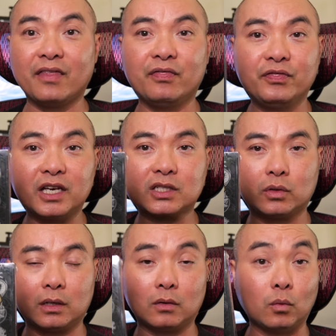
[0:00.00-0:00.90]
and this
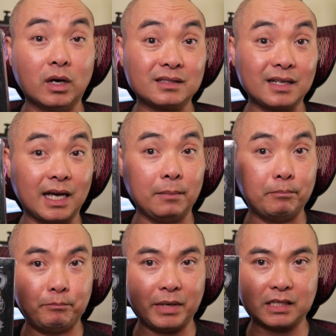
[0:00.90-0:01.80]
one was a
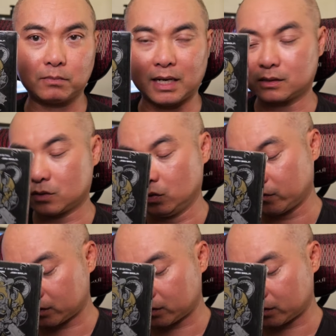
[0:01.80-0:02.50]
Best Buy exclusive.